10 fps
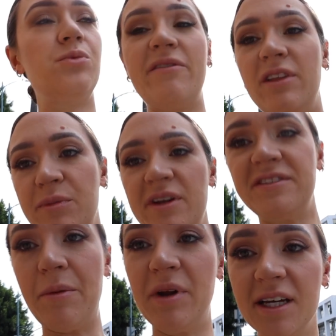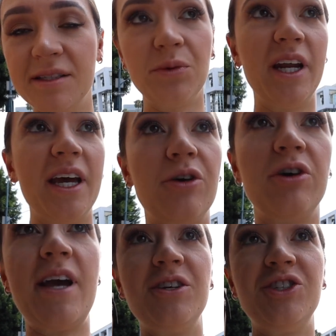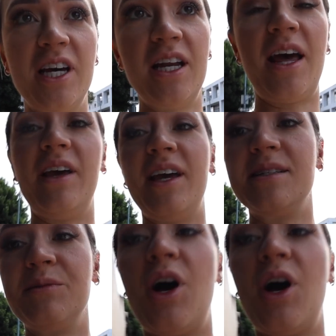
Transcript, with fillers: We have a little bit of time to kill, so we're gonna get creation and then get some